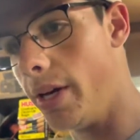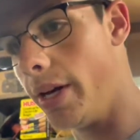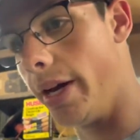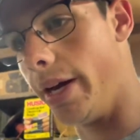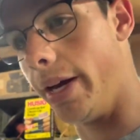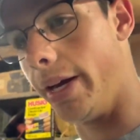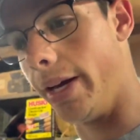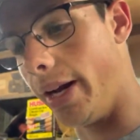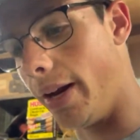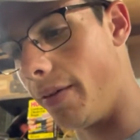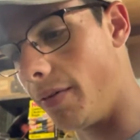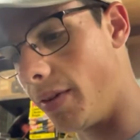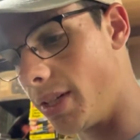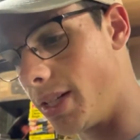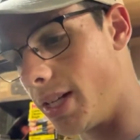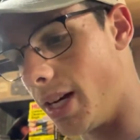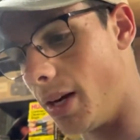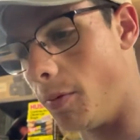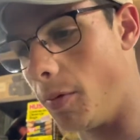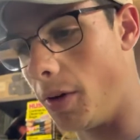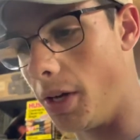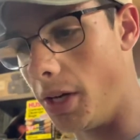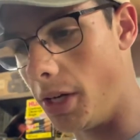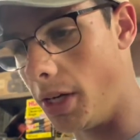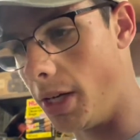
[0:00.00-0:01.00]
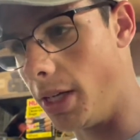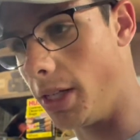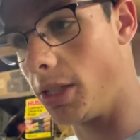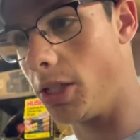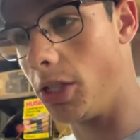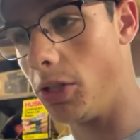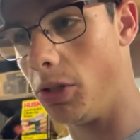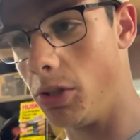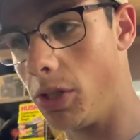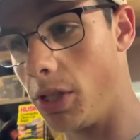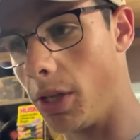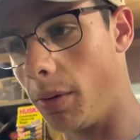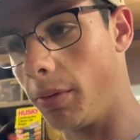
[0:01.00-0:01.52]
and every time we get to
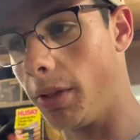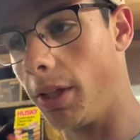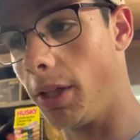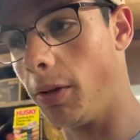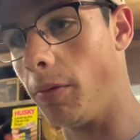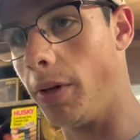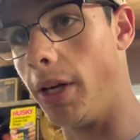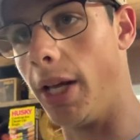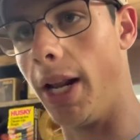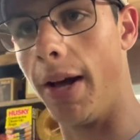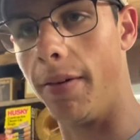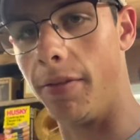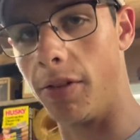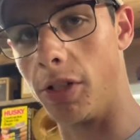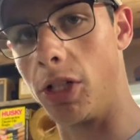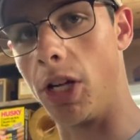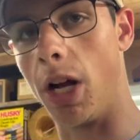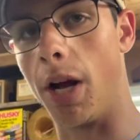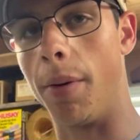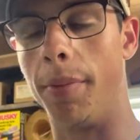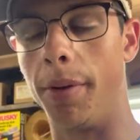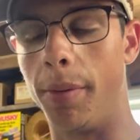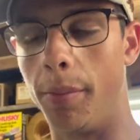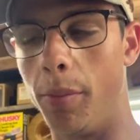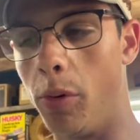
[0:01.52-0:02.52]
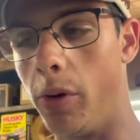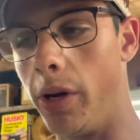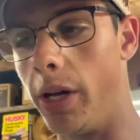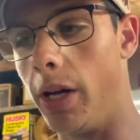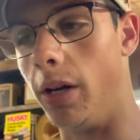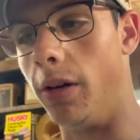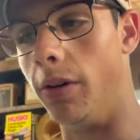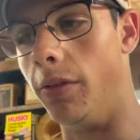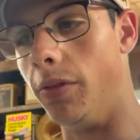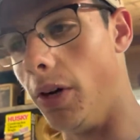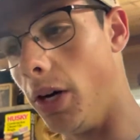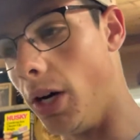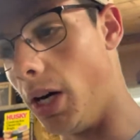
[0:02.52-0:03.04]
something, we have a stopping point
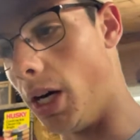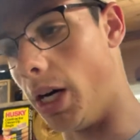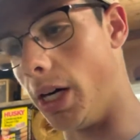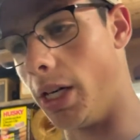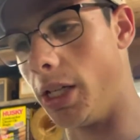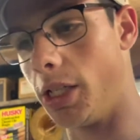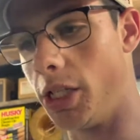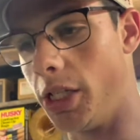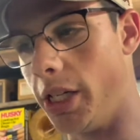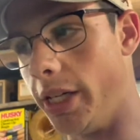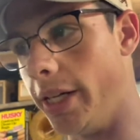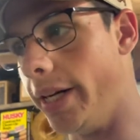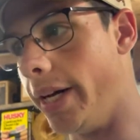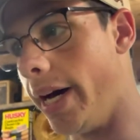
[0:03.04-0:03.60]
of, oh shit,